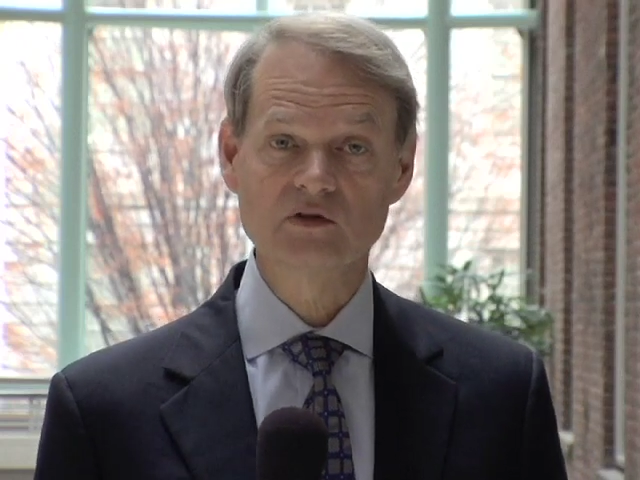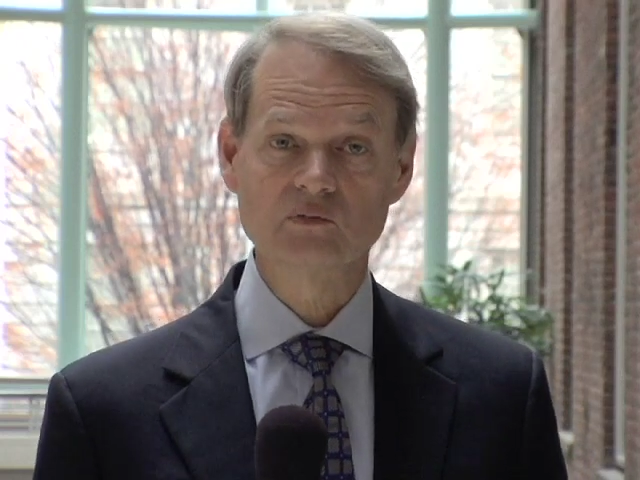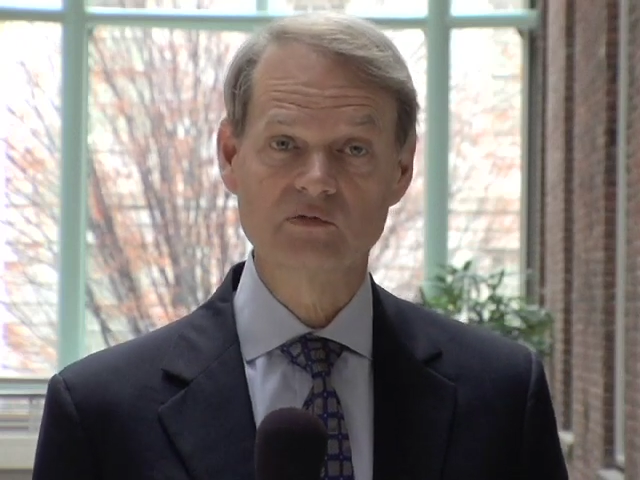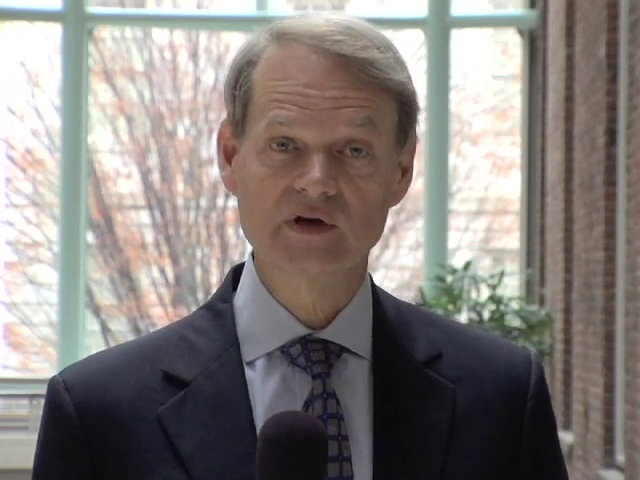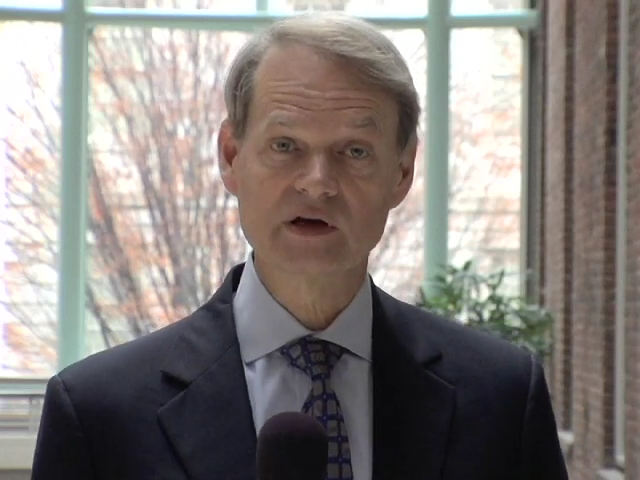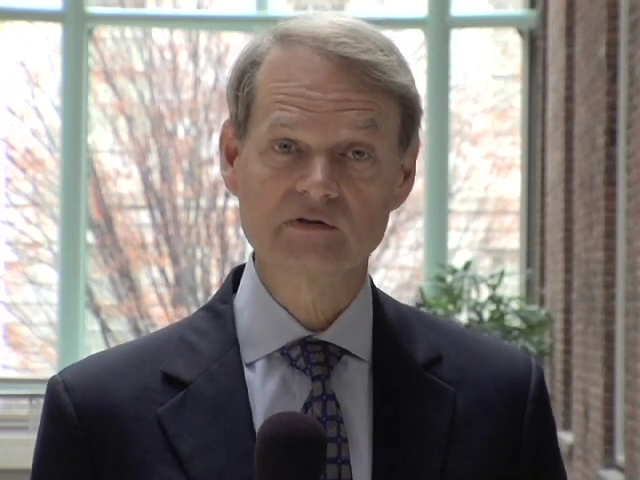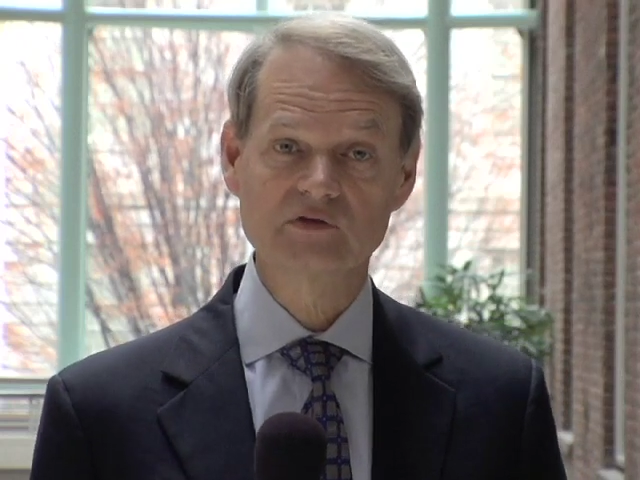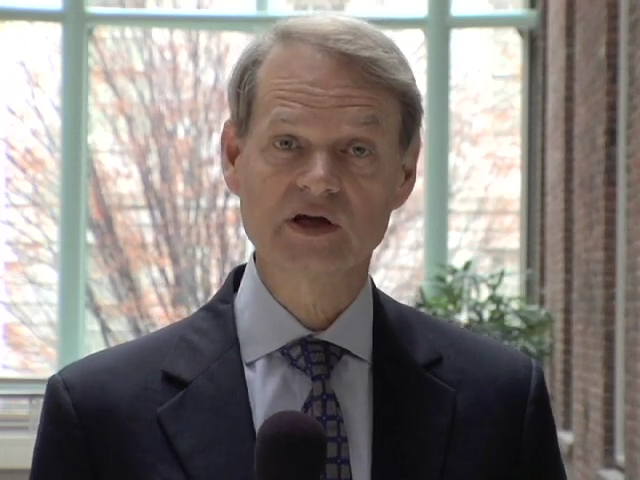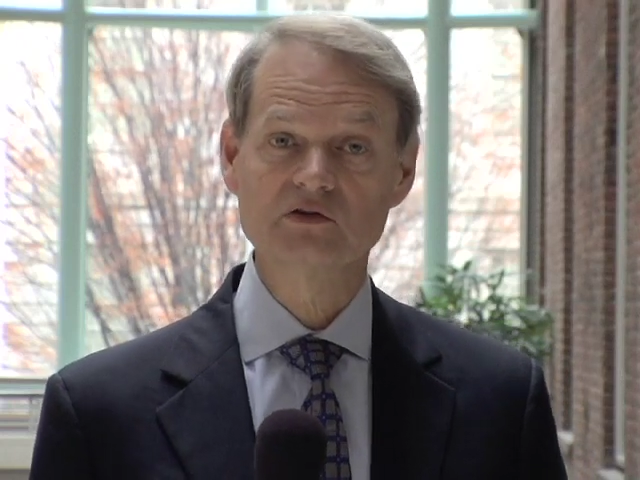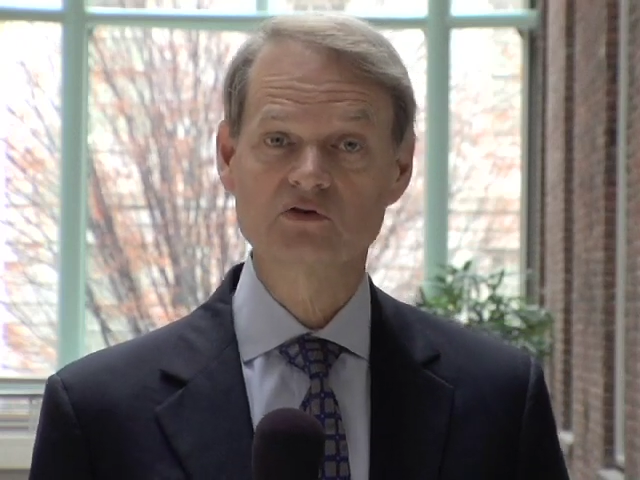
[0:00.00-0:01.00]
that preventative
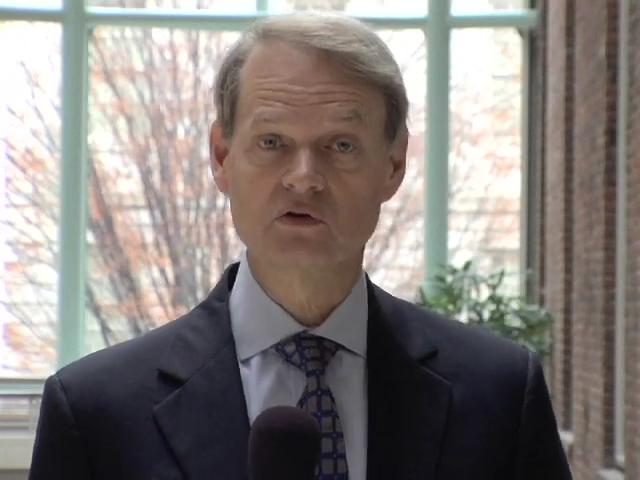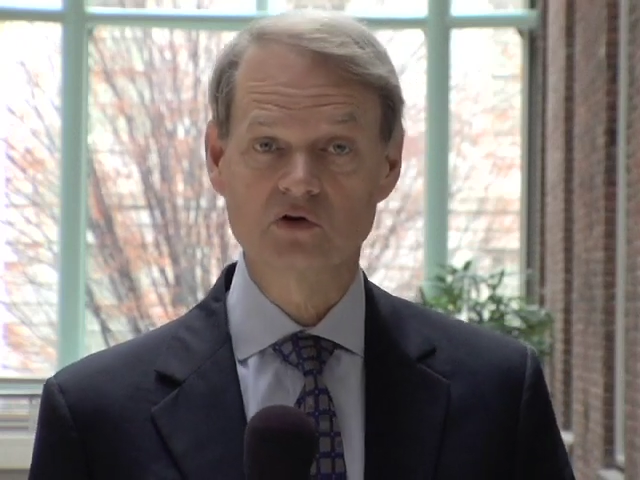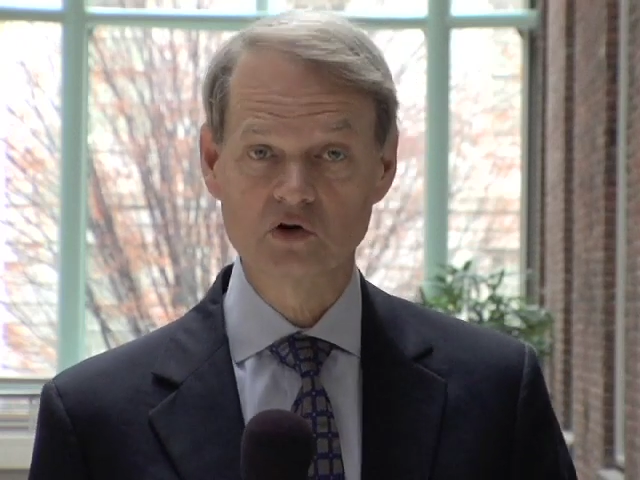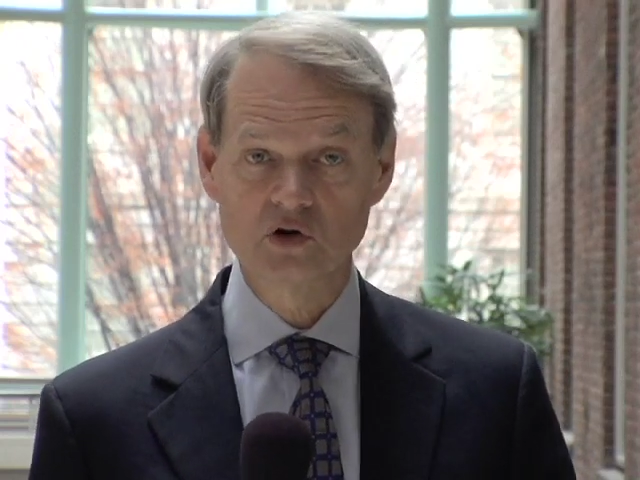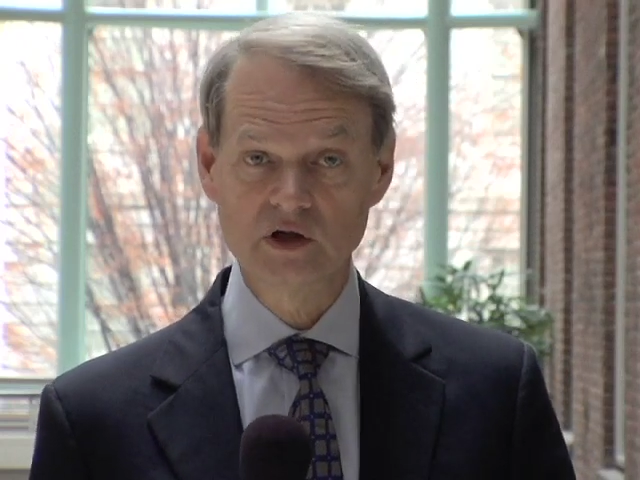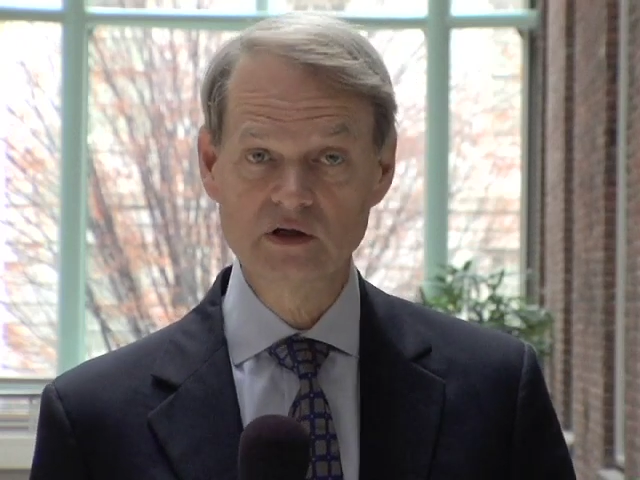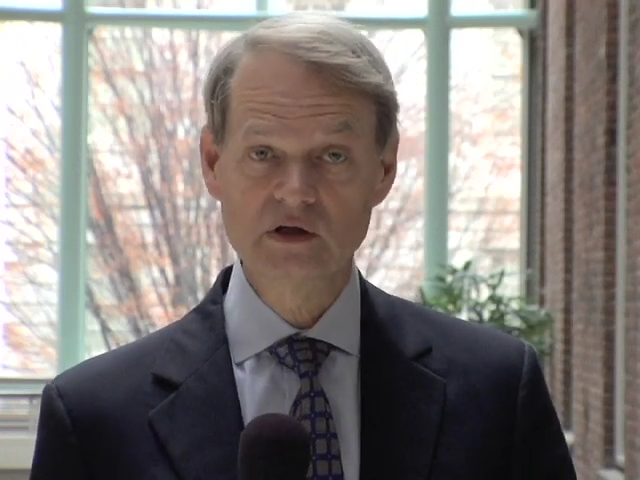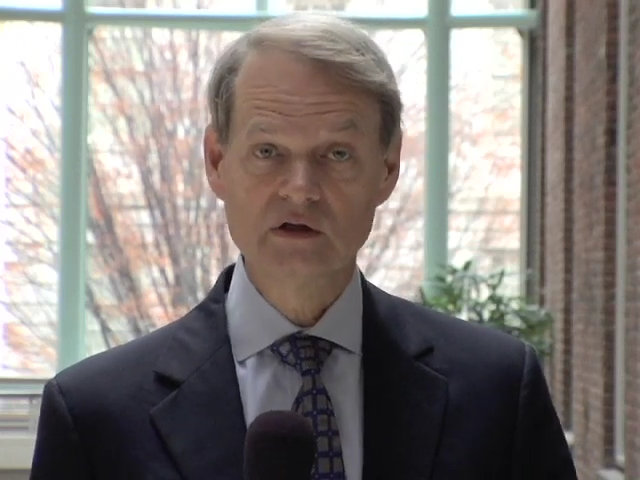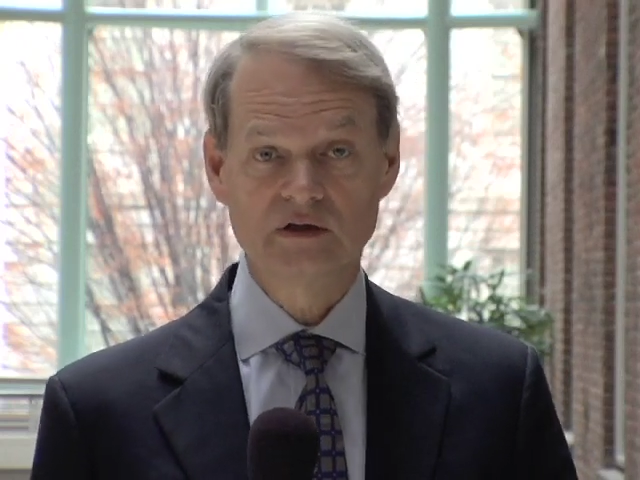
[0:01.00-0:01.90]
tests are good.